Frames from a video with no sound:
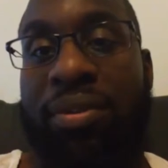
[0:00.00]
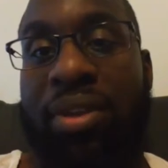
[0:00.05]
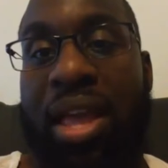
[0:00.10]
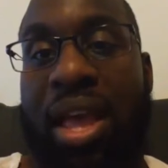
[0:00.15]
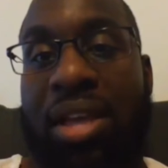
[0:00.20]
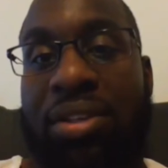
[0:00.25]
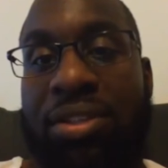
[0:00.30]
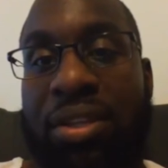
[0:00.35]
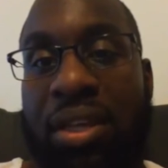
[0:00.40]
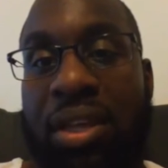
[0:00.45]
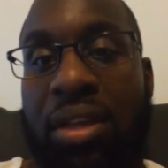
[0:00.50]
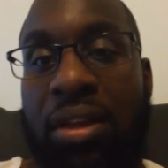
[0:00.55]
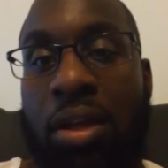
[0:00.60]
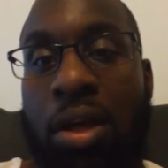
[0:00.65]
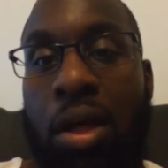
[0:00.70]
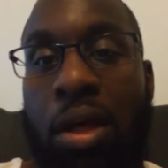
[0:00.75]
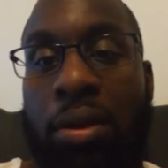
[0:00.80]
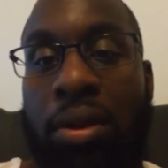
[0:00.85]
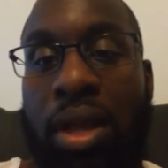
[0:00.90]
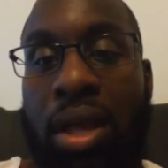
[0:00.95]
of guys that get
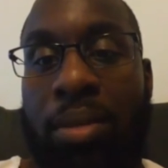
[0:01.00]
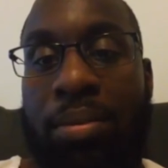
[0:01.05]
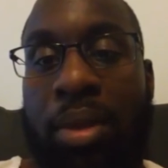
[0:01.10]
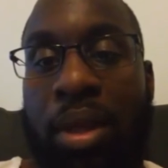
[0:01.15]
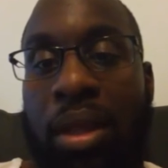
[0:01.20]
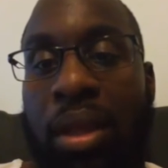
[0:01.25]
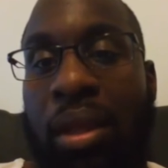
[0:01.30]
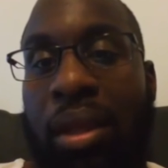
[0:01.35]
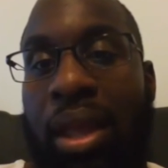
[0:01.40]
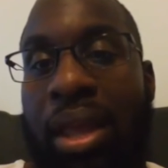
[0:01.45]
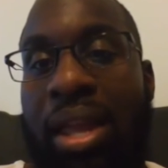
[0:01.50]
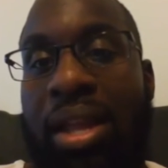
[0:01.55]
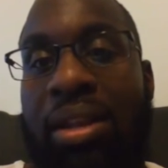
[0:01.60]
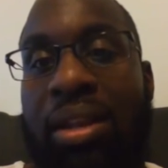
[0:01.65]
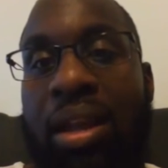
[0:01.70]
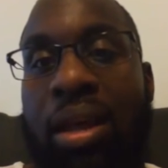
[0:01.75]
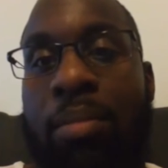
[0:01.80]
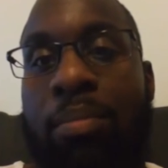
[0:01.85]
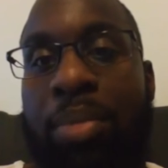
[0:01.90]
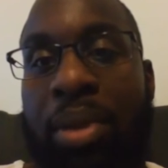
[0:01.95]
called up
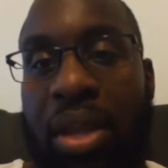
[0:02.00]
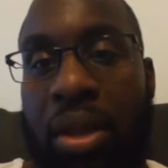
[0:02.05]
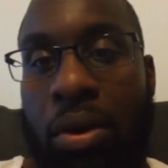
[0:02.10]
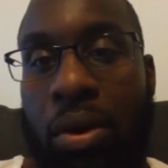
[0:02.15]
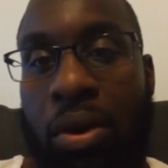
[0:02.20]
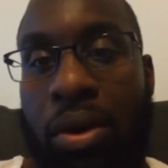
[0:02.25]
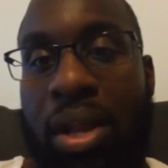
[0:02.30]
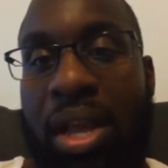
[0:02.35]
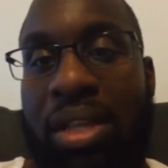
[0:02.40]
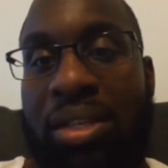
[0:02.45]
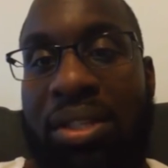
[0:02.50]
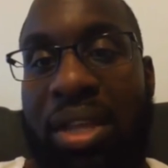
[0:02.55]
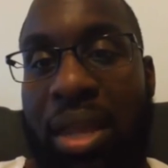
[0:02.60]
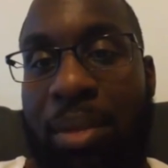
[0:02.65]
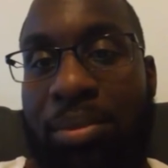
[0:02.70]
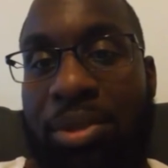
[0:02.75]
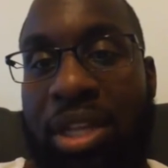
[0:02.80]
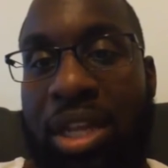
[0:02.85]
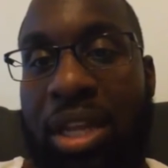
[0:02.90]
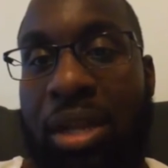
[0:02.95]
end up being on that
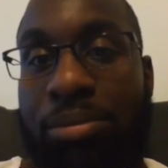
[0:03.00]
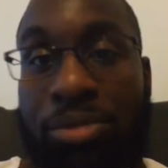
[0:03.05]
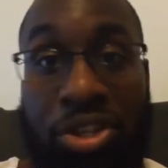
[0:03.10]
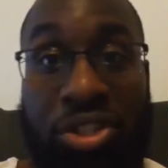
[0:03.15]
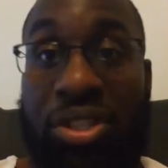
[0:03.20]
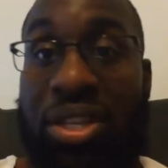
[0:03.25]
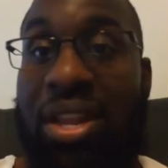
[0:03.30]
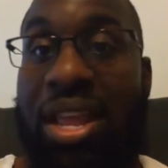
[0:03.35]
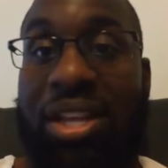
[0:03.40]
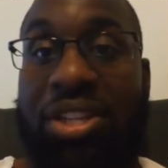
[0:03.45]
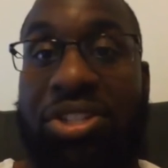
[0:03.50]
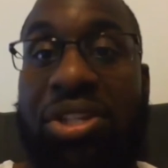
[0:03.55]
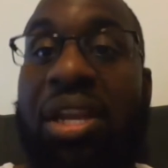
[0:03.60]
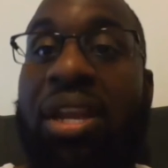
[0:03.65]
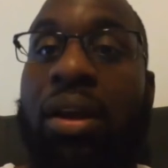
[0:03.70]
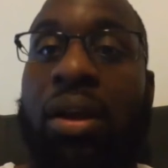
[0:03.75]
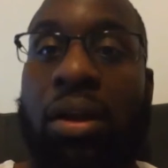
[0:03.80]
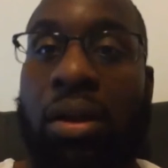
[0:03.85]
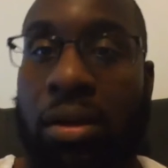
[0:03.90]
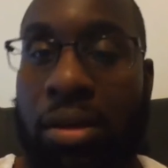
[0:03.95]
same team just the next
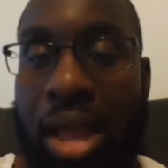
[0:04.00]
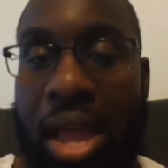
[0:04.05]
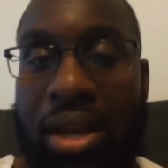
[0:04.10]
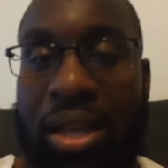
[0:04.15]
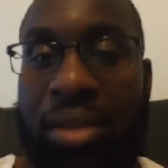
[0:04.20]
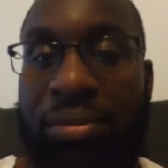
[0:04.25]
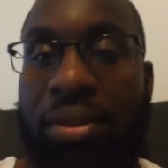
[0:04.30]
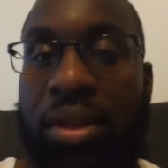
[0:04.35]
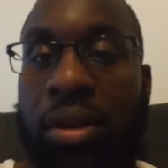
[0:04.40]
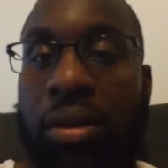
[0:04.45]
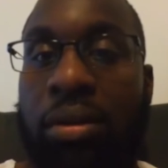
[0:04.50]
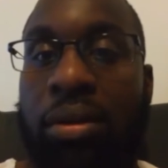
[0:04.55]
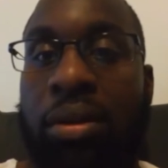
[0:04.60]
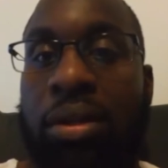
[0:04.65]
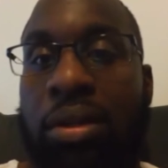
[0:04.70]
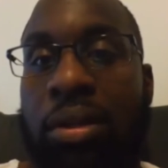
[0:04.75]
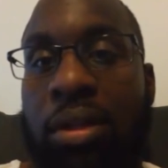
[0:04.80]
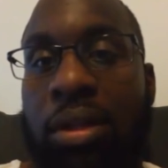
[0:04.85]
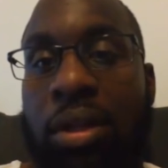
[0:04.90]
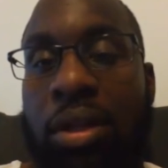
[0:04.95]
year. Not even,
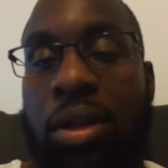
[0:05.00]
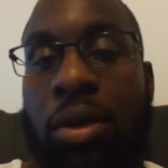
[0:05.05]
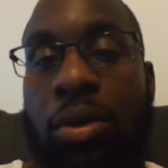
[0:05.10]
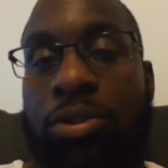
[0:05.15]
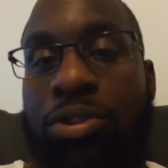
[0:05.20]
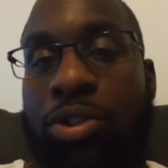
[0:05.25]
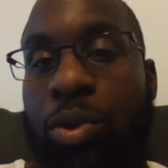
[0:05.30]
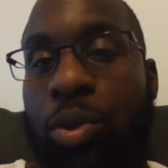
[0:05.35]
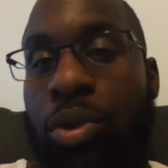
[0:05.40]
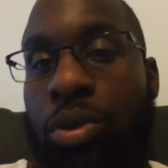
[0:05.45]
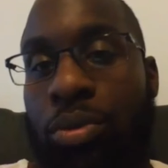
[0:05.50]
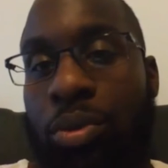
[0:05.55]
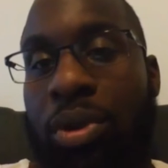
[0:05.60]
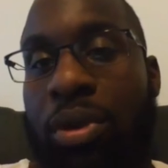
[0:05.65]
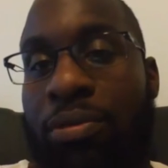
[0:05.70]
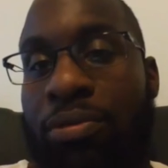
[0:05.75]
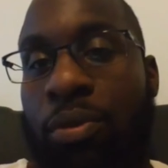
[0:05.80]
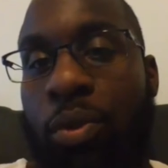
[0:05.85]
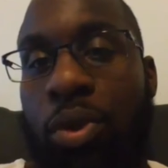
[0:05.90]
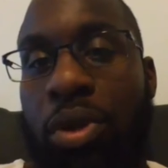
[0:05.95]
2 or 3
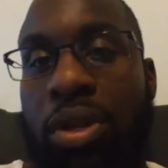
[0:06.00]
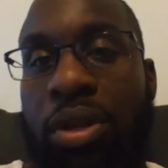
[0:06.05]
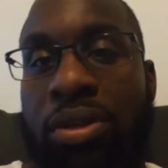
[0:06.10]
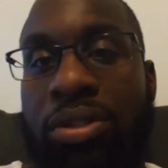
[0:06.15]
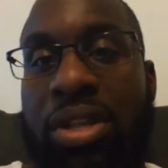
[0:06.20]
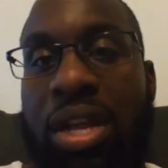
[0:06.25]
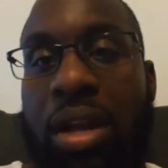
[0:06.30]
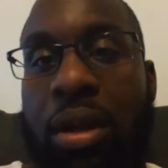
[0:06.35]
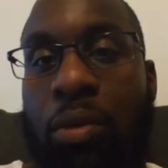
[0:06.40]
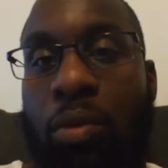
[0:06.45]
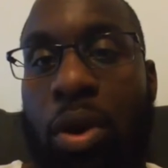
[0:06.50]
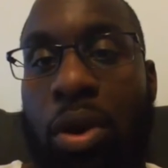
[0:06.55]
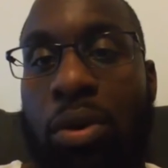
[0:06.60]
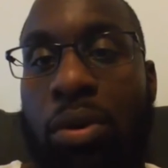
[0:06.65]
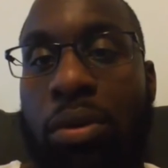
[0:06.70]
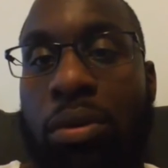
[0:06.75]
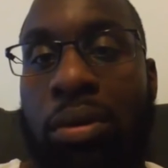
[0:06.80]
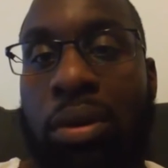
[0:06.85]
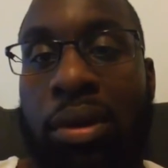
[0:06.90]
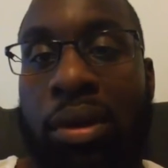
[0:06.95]
or 4 years down the
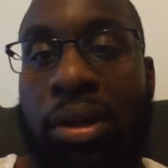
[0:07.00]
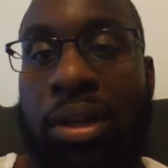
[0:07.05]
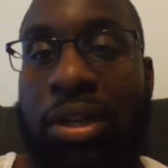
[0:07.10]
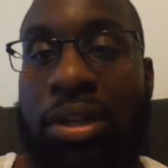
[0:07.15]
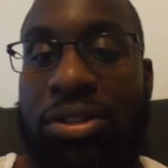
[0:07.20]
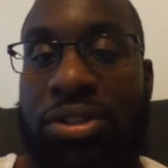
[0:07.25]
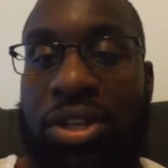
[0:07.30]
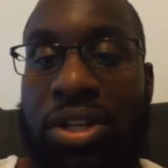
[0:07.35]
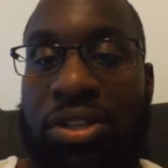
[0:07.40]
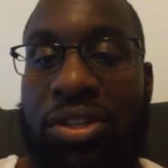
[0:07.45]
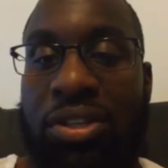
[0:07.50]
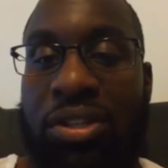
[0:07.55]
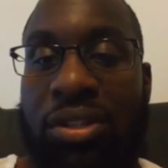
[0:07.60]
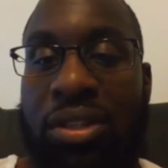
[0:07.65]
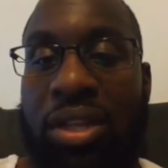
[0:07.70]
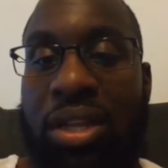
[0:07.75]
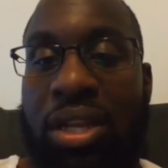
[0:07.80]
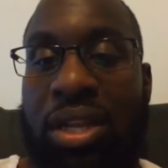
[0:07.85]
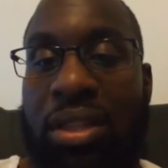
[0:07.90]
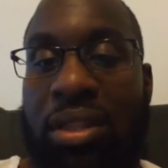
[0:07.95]
road. Just
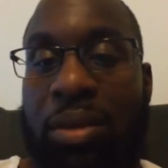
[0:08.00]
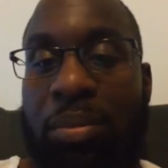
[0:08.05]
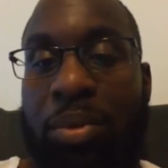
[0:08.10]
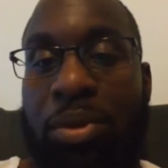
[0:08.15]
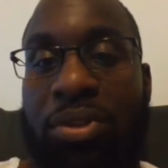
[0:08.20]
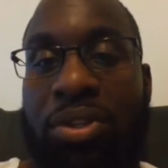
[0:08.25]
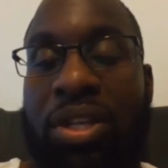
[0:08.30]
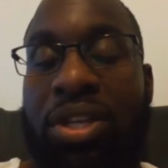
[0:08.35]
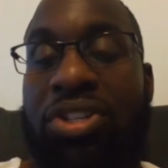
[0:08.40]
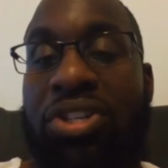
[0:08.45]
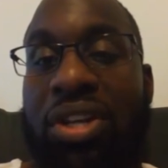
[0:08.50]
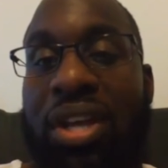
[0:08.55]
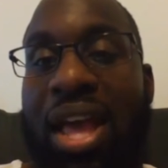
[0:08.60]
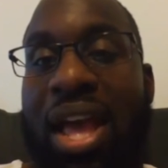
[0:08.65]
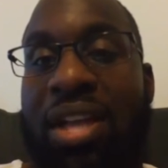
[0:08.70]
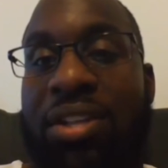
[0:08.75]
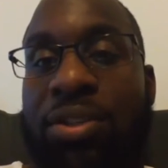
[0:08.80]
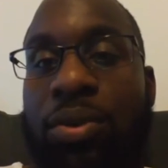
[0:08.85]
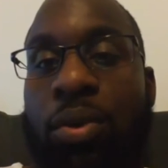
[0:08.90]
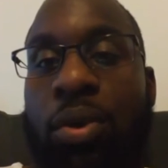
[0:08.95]
the percentage of
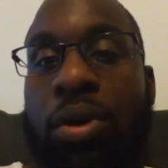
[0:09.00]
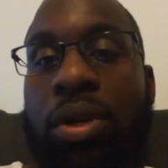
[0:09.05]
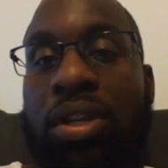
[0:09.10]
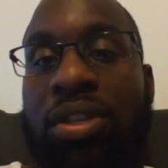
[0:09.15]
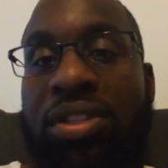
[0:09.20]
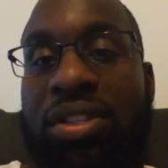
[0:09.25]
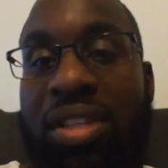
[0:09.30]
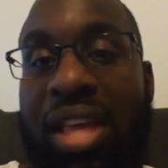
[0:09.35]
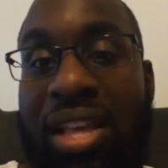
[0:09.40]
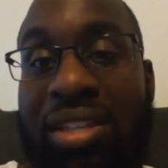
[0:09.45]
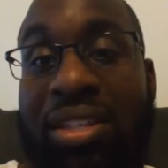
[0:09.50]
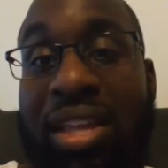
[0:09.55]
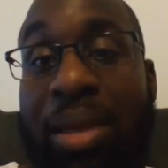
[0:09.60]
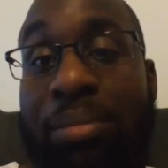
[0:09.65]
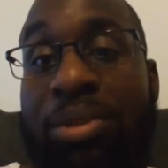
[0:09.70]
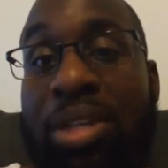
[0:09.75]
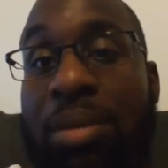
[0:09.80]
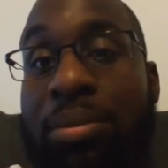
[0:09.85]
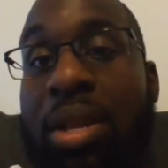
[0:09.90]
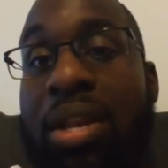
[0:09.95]
guys who are on that
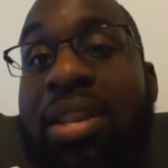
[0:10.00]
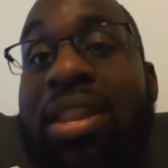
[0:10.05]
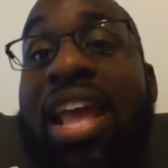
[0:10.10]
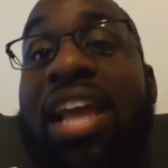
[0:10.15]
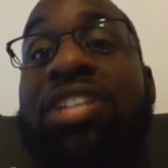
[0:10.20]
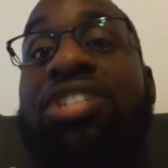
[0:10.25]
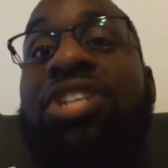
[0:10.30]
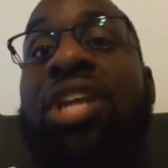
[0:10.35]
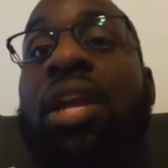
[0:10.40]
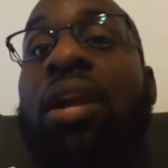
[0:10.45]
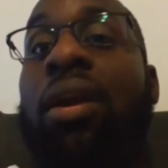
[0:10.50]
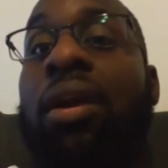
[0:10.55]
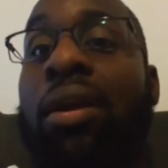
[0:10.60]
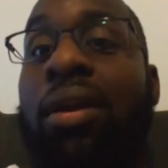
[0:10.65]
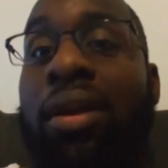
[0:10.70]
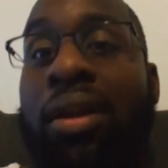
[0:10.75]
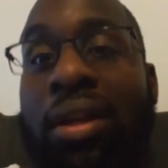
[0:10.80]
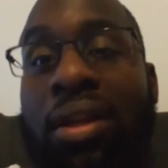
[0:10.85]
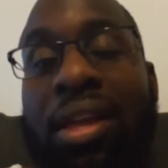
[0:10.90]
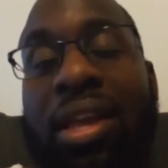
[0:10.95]
same team the next year
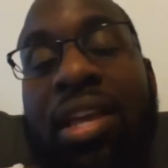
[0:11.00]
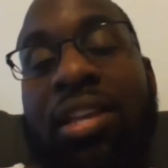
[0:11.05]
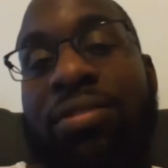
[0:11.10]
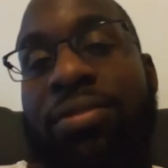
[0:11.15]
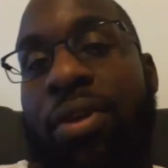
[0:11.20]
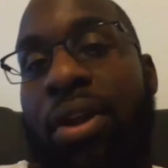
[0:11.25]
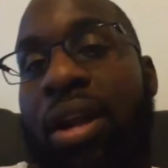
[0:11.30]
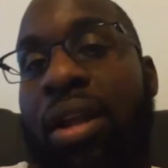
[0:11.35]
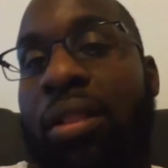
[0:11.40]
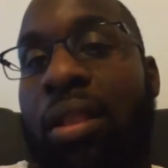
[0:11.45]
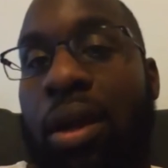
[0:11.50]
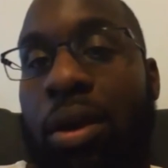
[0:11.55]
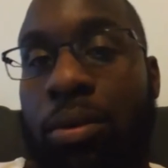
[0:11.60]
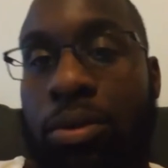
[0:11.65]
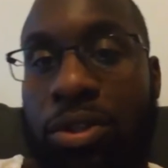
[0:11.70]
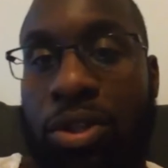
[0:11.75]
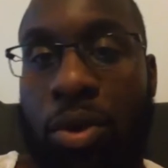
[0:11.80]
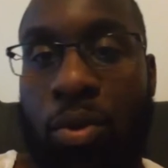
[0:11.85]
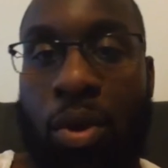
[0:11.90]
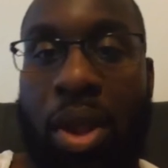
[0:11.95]
is very low.
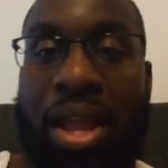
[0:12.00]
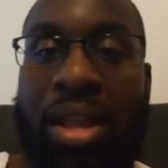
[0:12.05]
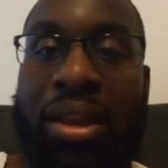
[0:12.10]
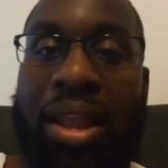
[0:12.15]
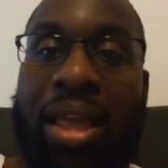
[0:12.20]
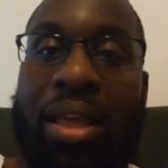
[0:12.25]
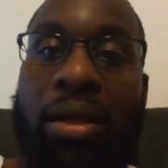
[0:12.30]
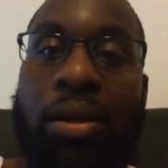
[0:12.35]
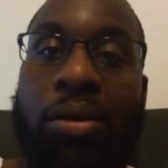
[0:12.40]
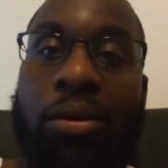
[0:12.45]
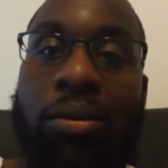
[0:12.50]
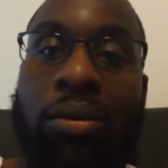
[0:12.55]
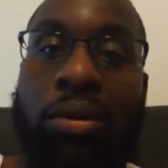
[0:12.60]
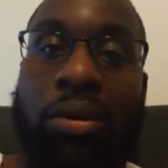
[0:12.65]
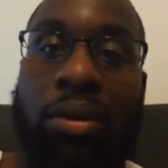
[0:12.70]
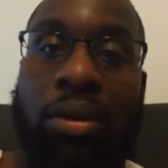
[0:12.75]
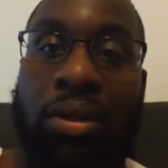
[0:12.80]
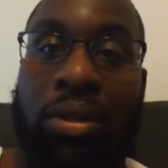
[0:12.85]
So right now,